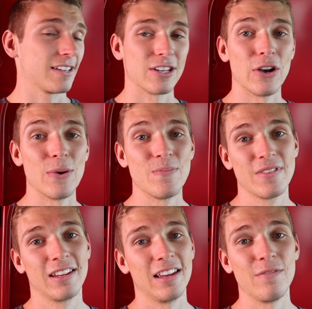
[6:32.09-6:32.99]
So
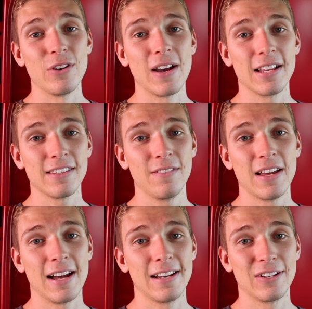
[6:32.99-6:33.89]
if you guys love the
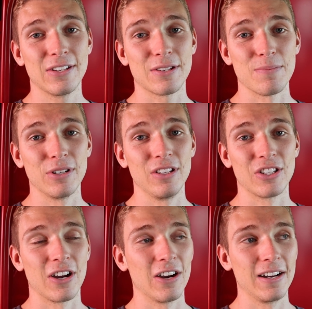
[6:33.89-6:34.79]
Hondas, I'm really
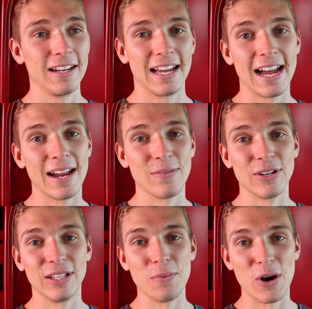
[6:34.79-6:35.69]
sorry. I
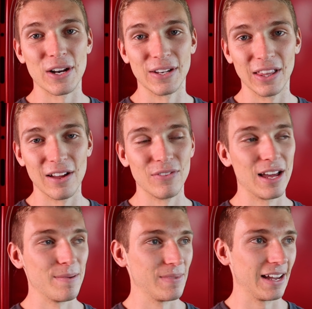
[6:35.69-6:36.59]
really wanted to love
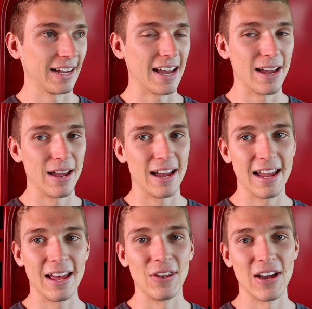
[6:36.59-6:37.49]
them. Like,
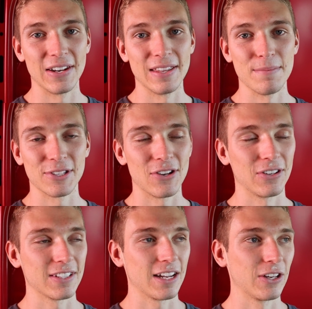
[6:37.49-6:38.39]
I held on to them as
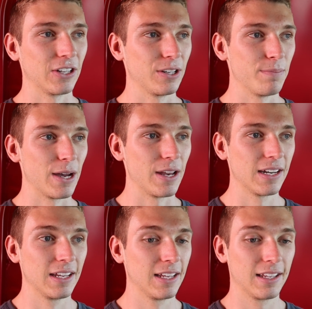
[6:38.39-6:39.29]
long as I could, but
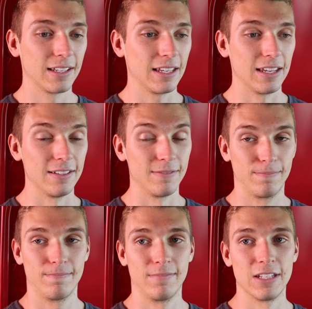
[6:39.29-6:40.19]

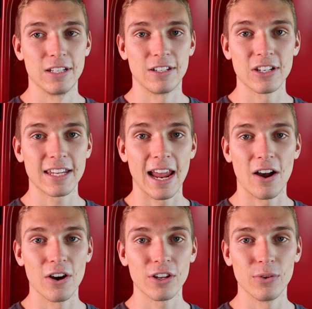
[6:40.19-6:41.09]
you just
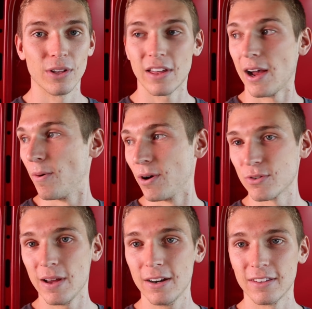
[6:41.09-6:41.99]
can't argue with how
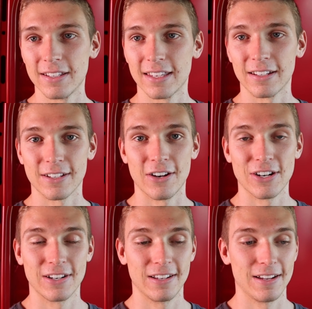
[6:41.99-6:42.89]
much better these things
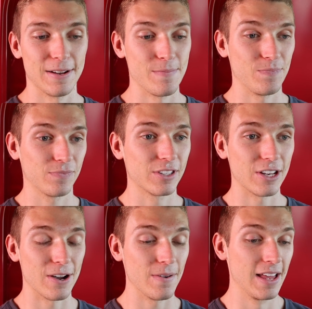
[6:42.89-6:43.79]
are.
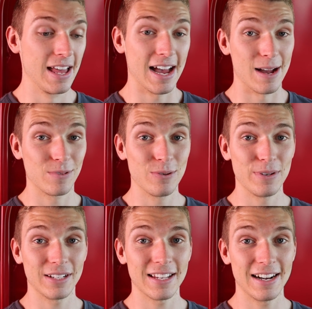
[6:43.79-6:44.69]
So I'm
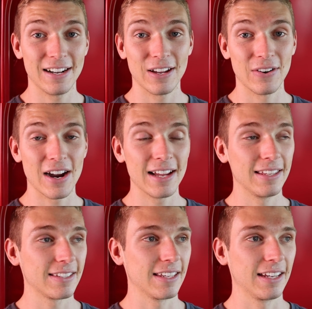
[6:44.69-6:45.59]
super excited to go ride
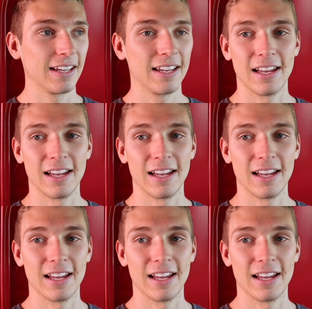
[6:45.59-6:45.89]
this thing.